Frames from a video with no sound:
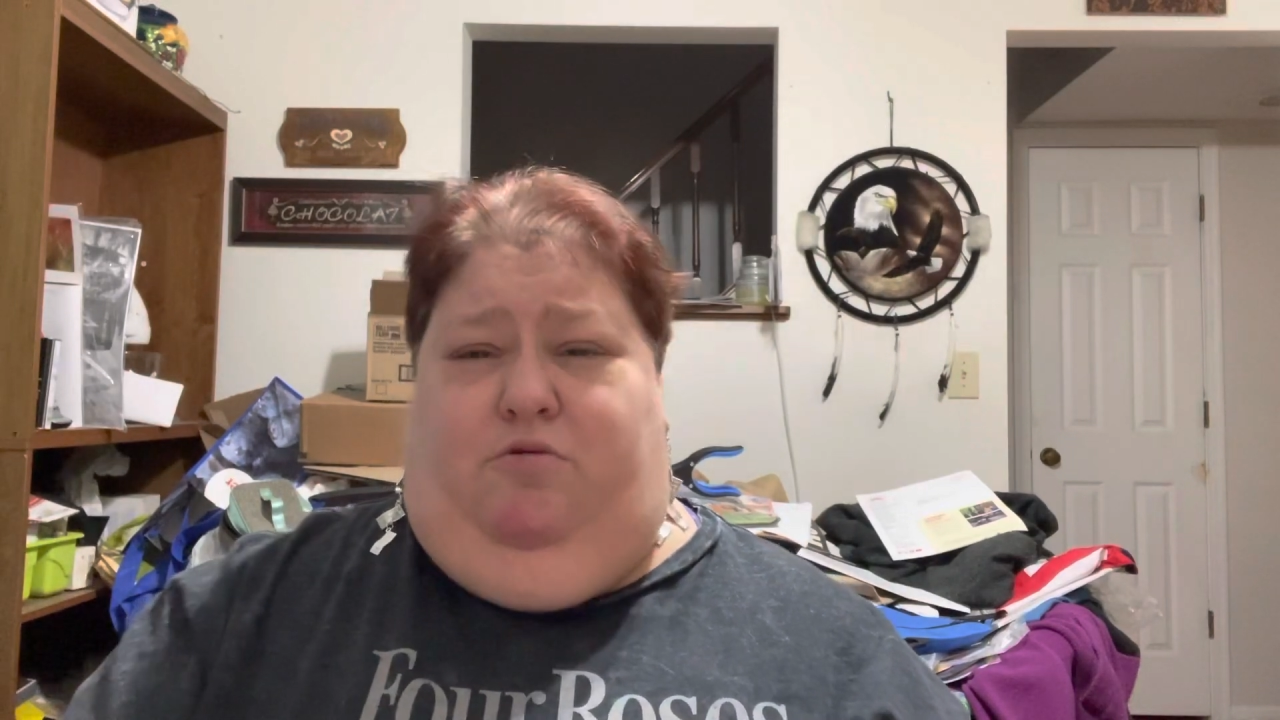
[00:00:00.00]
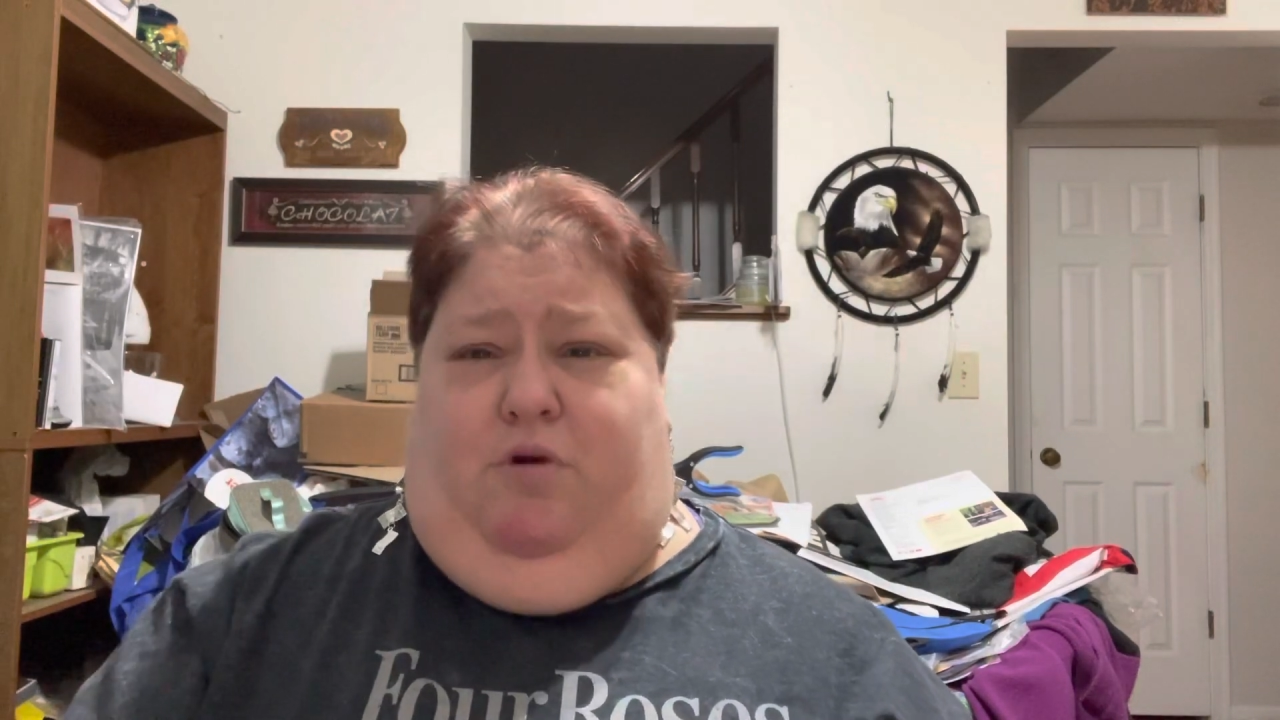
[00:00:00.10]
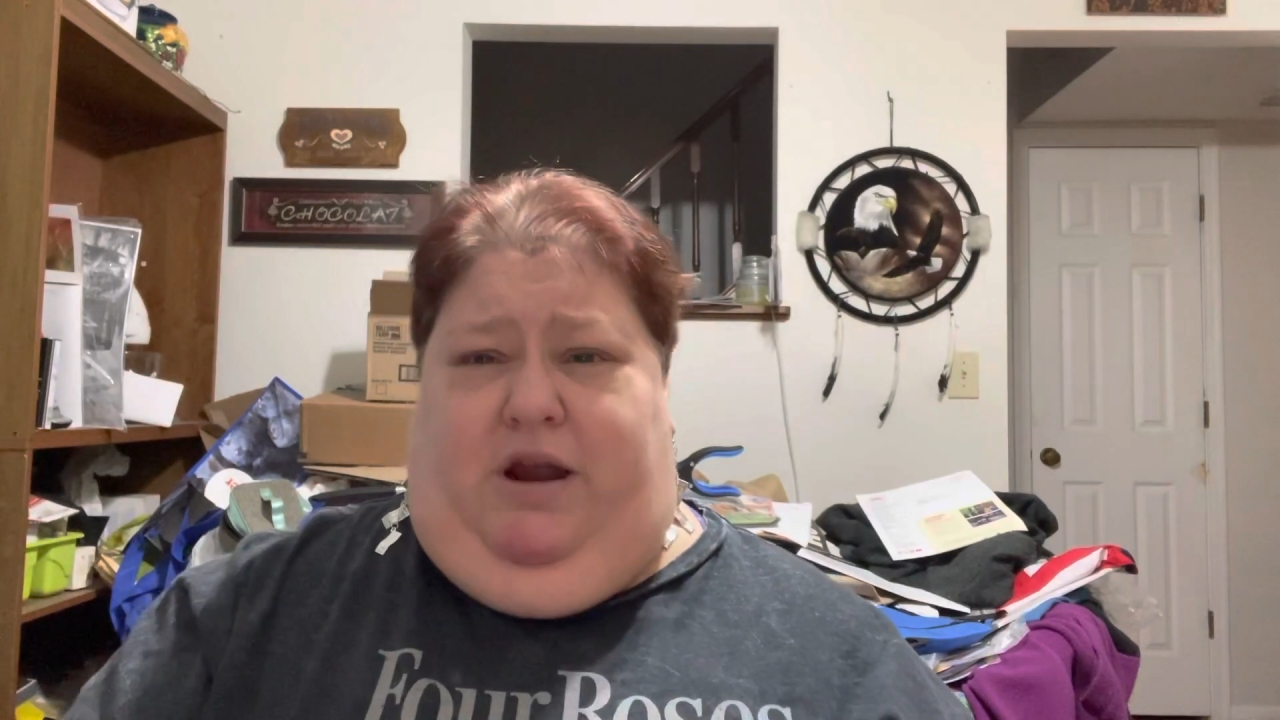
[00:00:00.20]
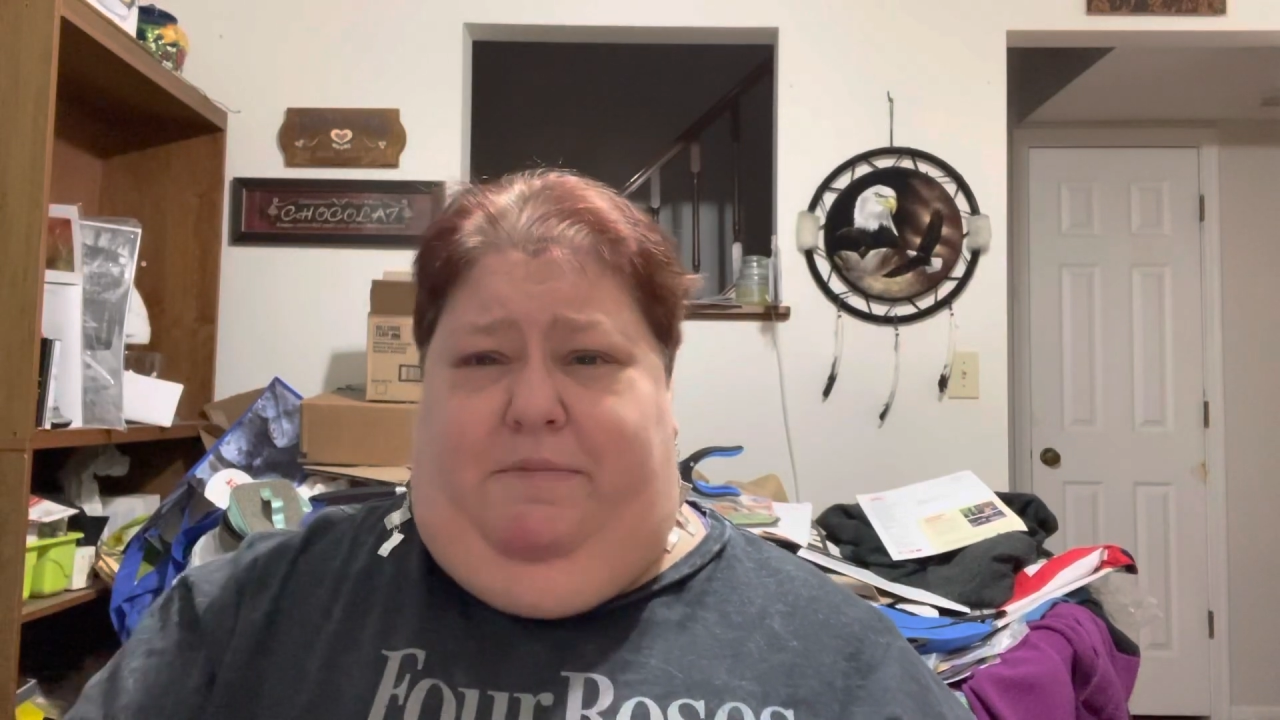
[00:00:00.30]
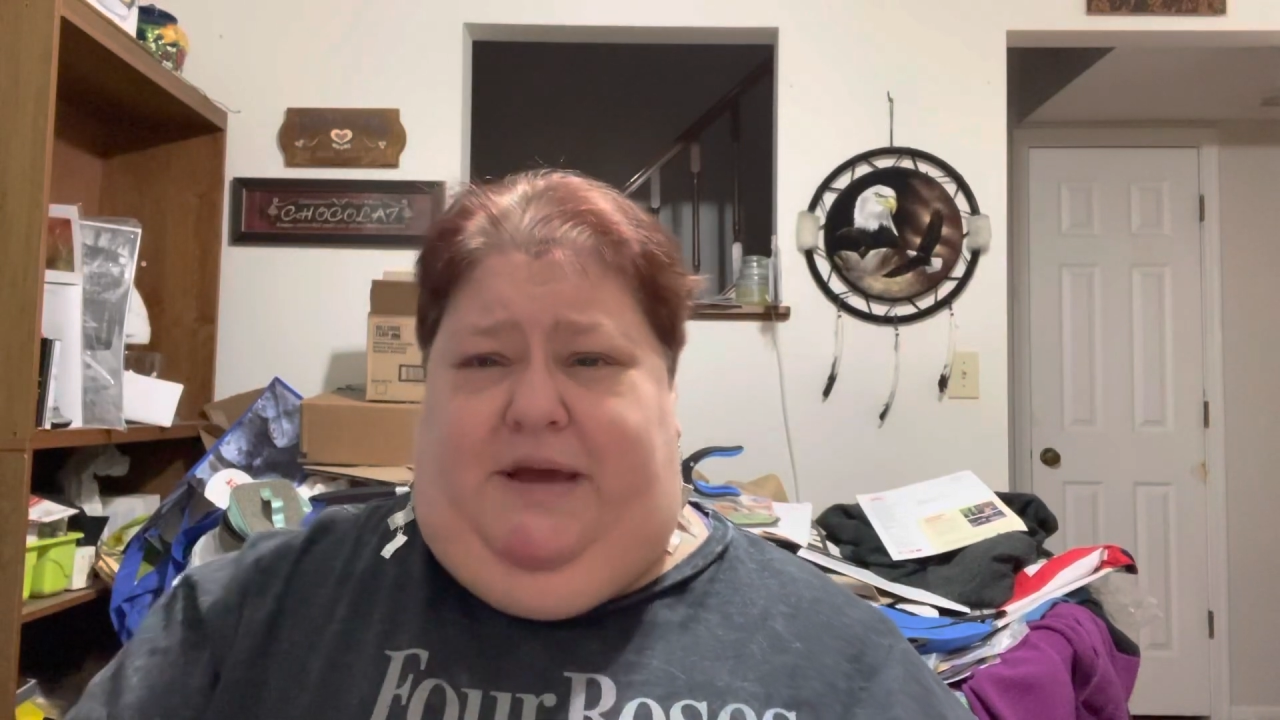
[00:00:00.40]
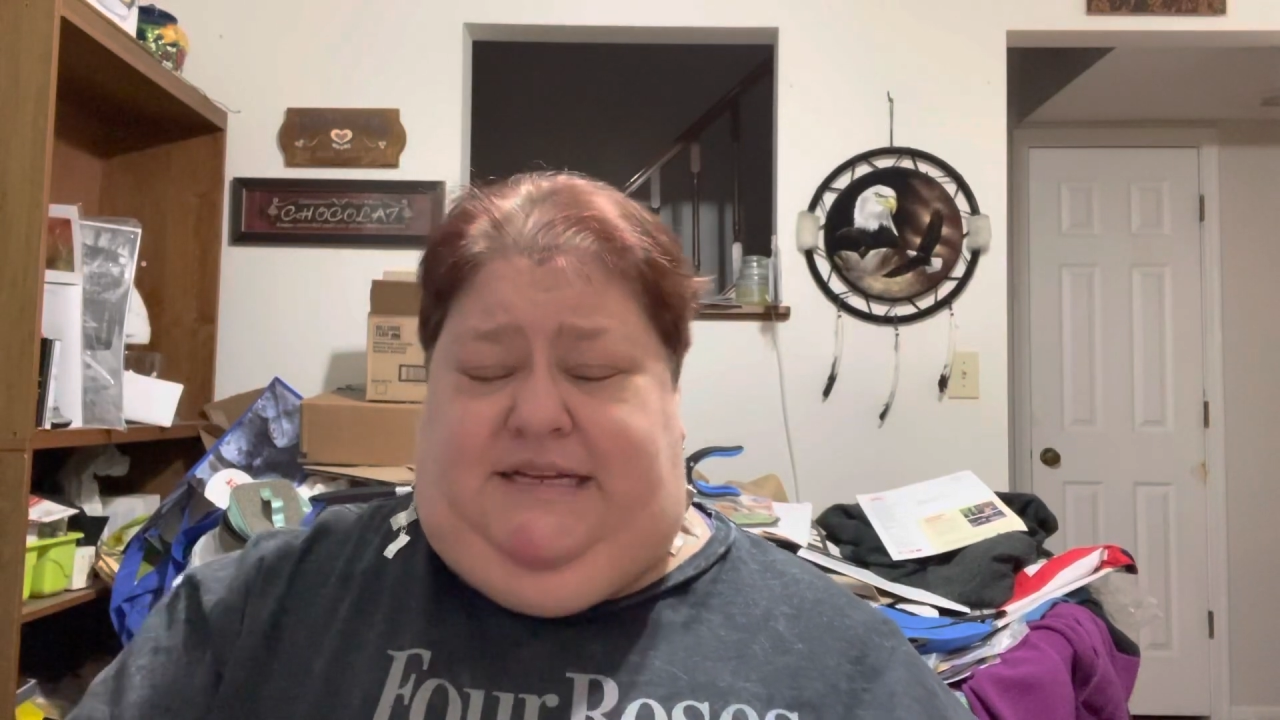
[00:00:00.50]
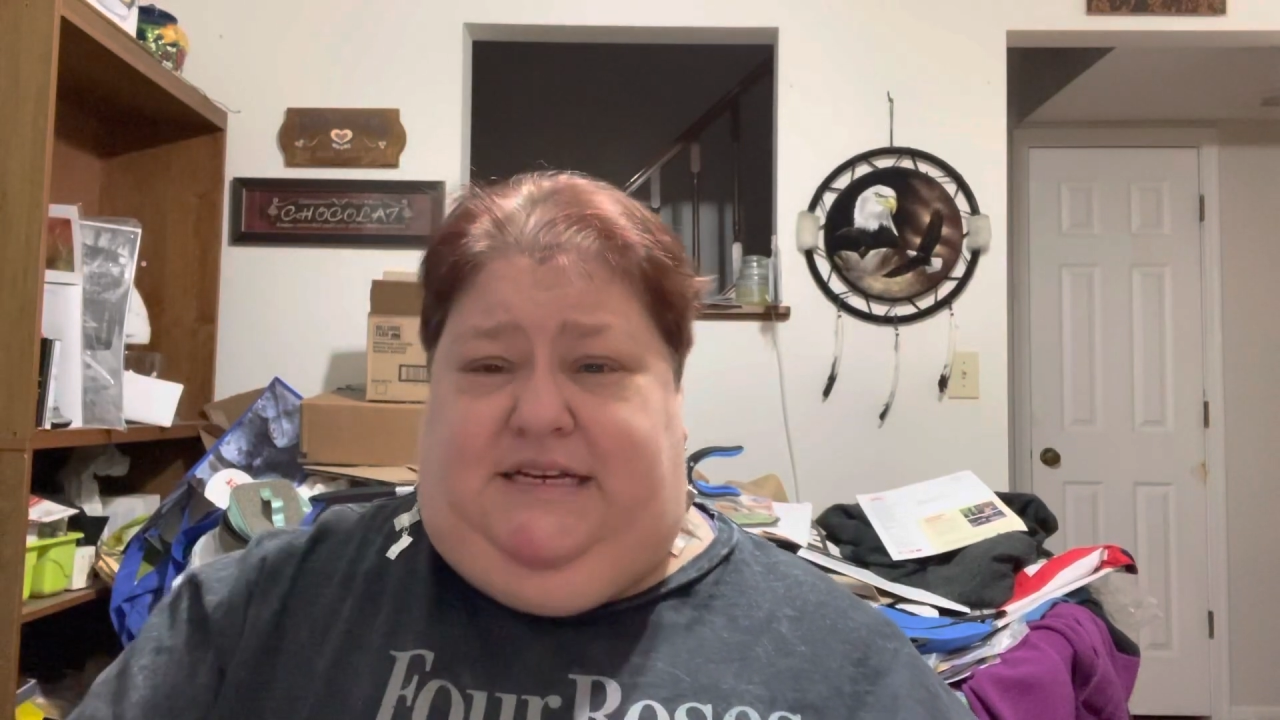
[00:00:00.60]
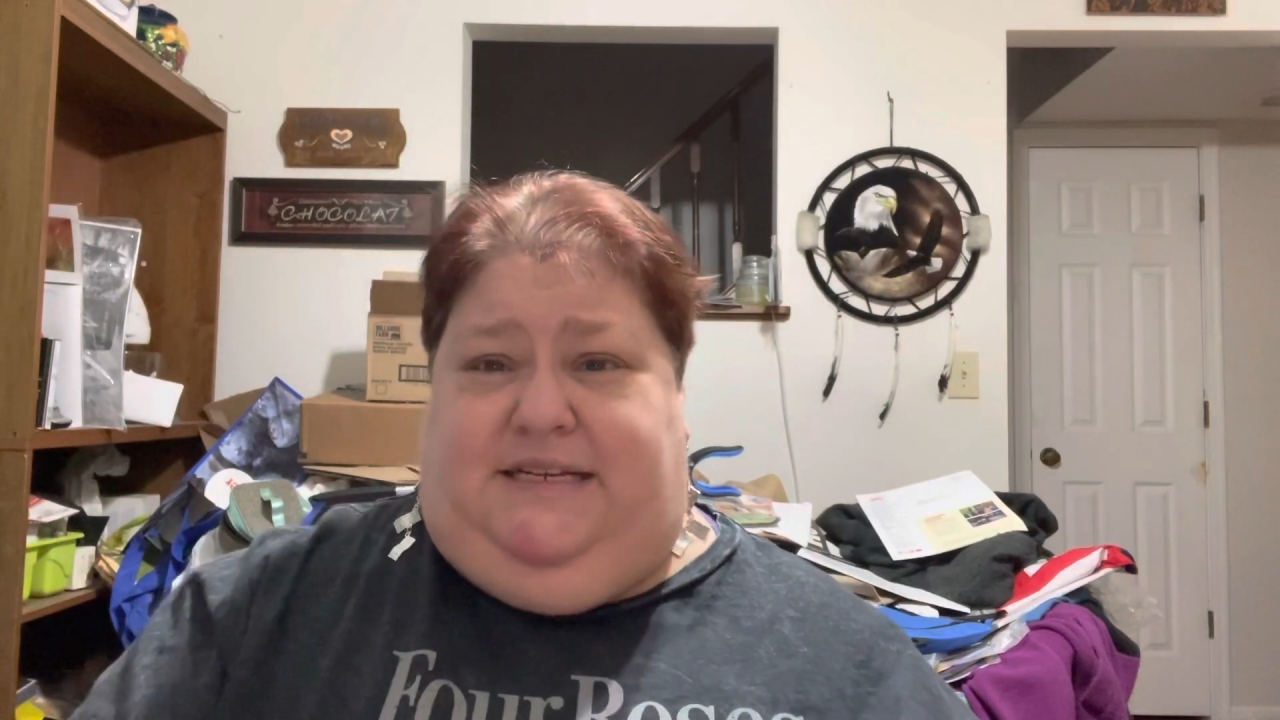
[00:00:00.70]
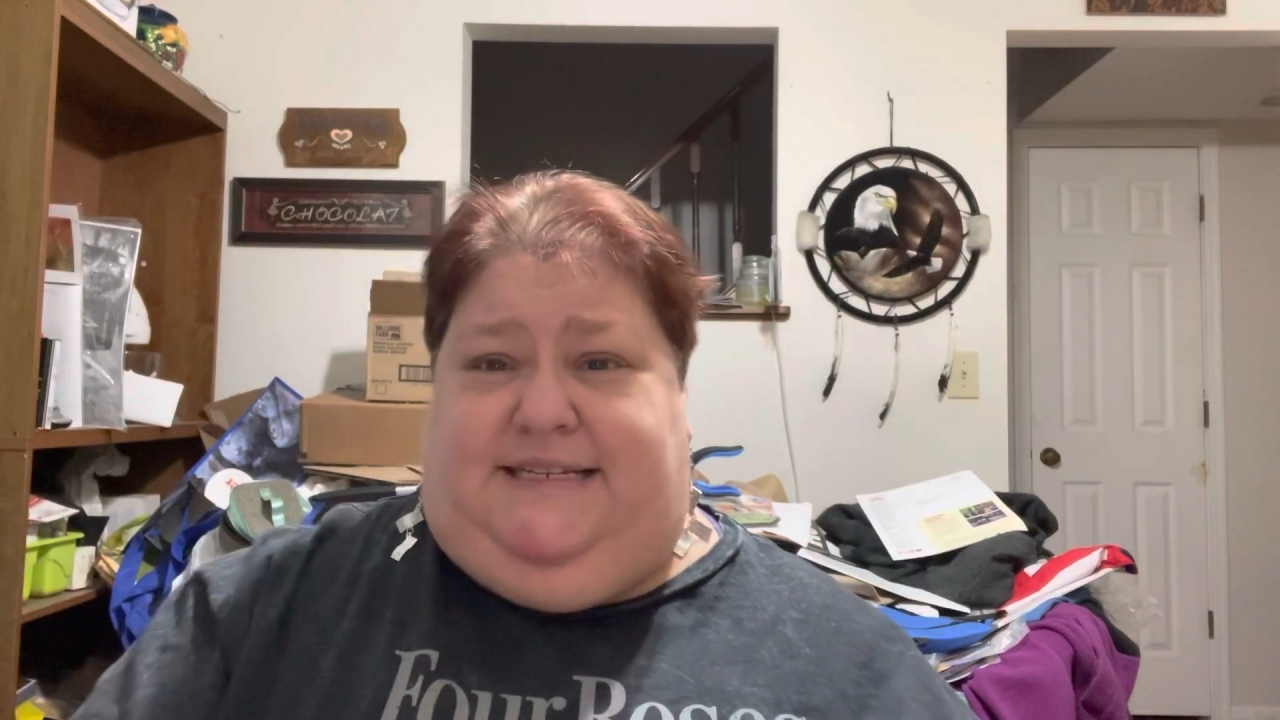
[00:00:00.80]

what I basically